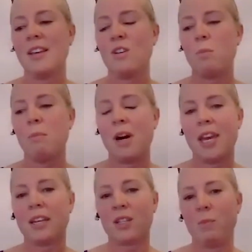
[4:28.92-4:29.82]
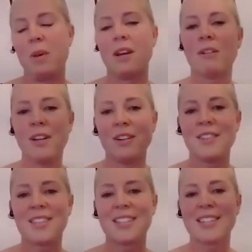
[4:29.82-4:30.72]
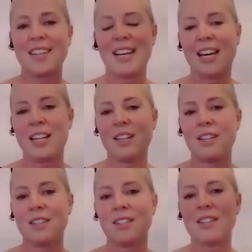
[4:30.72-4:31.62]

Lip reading: my experience and